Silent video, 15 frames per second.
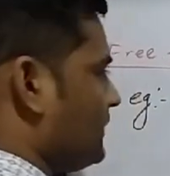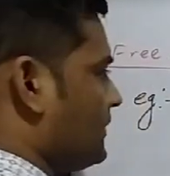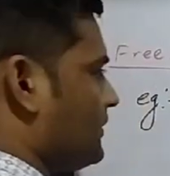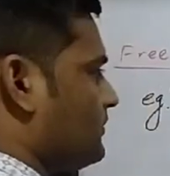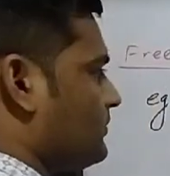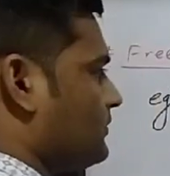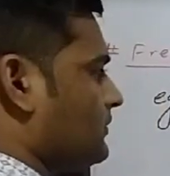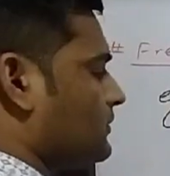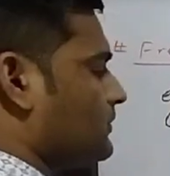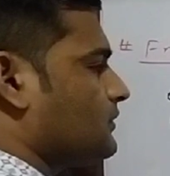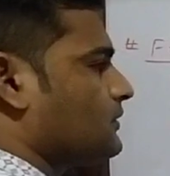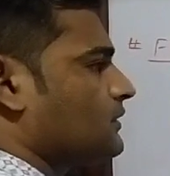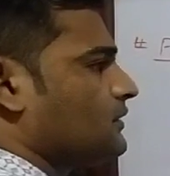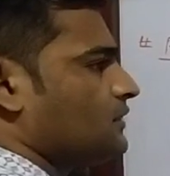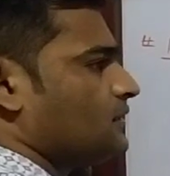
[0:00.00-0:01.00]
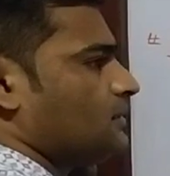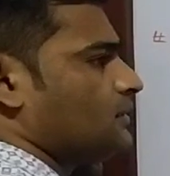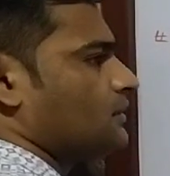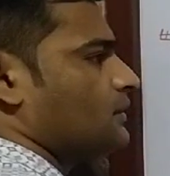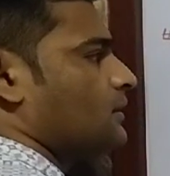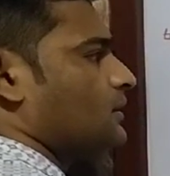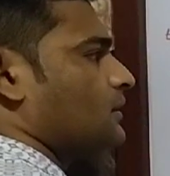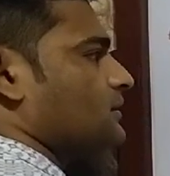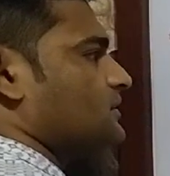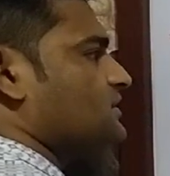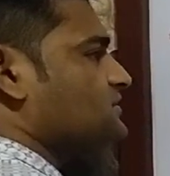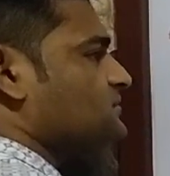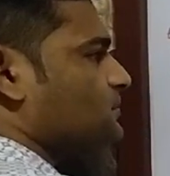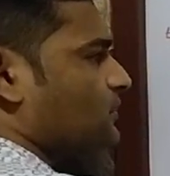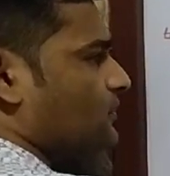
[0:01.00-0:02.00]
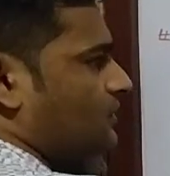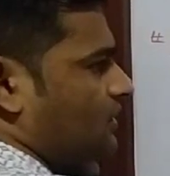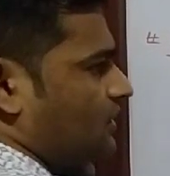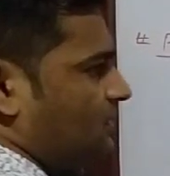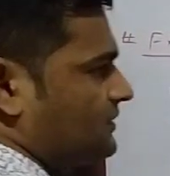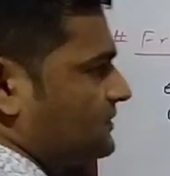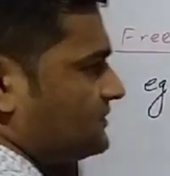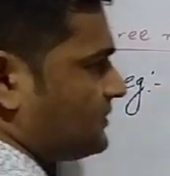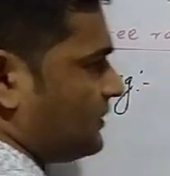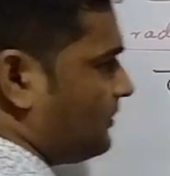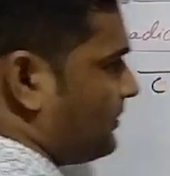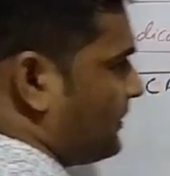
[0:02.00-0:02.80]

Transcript: here 4, this product is